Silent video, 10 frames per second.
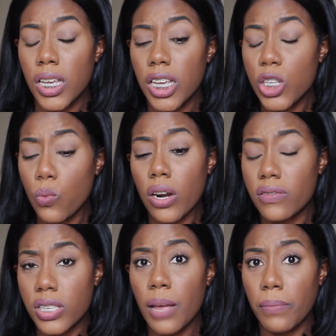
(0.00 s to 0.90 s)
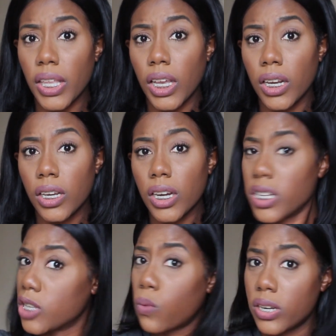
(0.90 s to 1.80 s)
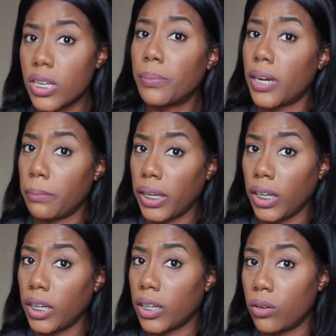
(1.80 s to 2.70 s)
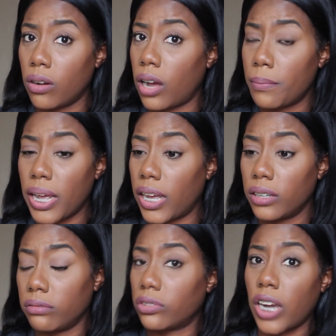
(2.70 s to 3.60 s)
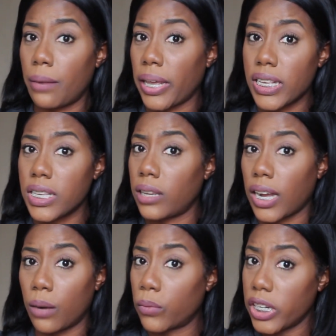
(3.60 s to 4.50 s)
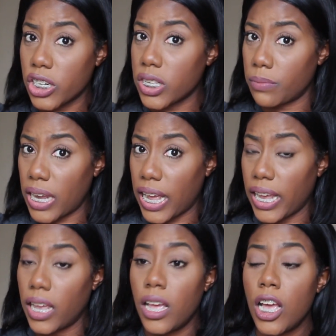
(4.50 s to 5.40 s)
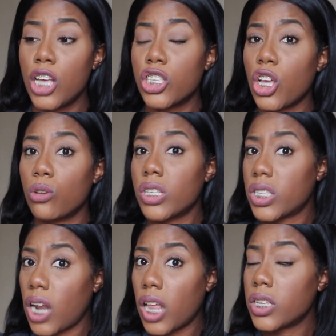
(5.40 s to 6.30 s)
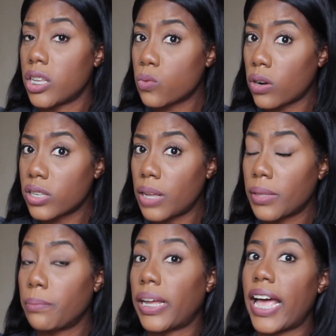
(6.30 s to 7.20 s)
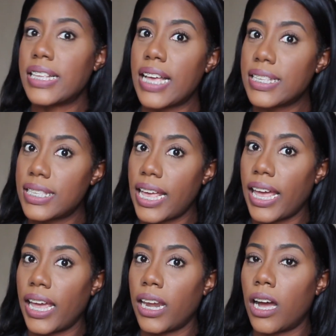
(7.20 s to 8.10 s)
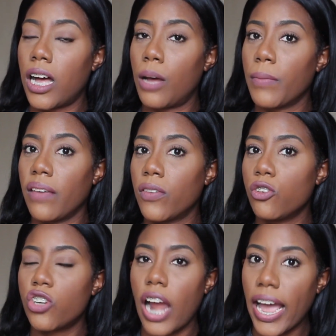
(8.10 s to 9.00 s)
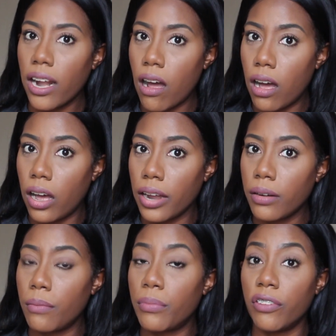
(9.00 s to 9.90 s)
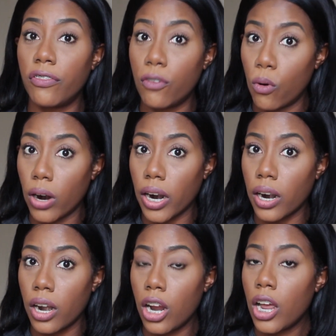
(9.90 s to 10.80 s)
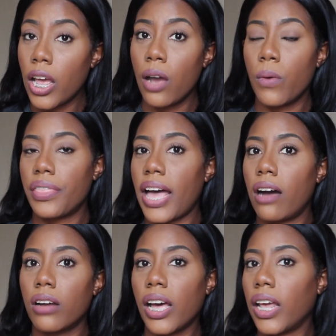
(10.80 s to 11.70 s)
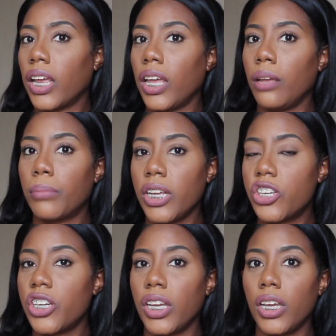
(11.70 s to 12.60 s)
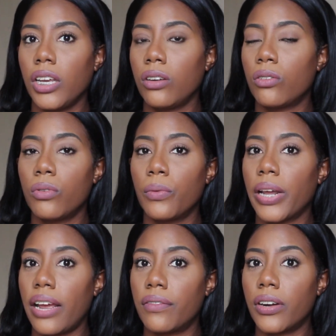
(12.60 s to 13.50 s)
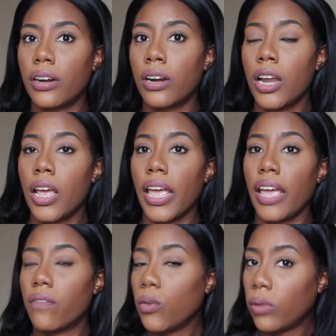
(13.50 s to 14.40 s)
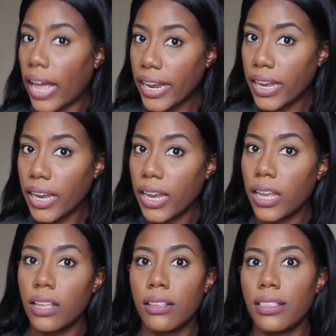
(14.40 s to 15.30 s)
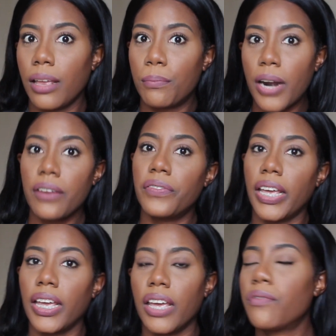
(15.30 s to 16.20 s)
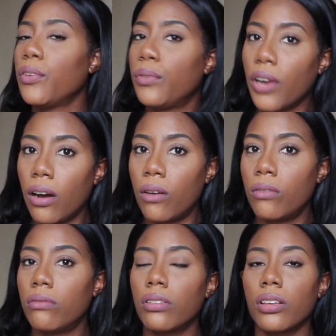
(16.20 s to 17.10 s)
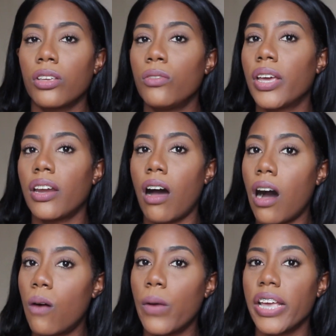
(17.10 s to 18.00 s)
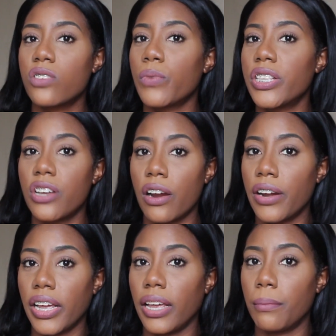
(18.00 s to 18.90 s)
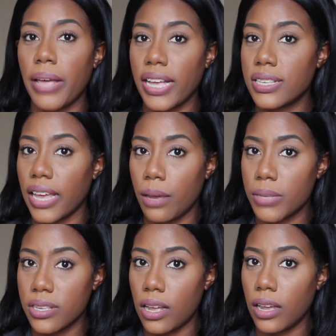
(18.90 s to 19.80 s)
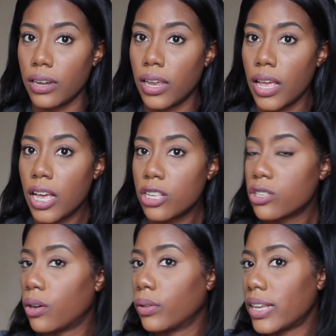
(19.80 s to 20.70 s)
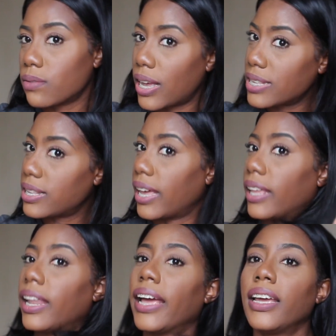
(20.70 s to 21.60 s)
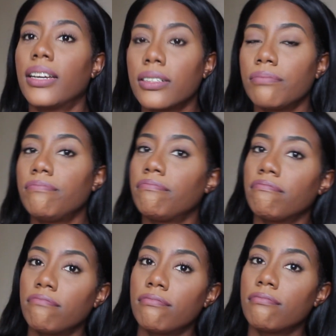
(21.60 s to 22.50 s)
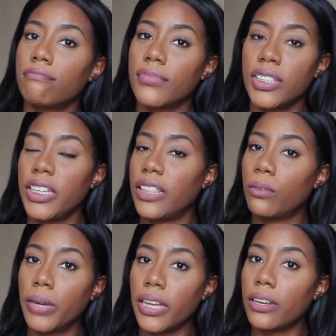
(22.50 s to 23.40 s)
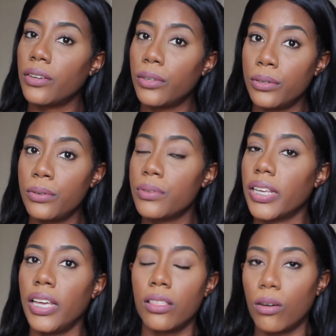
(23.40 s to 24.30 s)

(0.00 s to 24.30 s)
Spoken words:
is worth something, because it's worth something to me. You know, I'm not trying to make it seem like I'm rich, because I'm not. So $60 is worth something. But as I said, if you try it on before without cutting, bleaching, doing whatever, if you like it, then perfect. If you don't, you can always return it back to Amazon. So that's why I said, like, you either win or you lose, either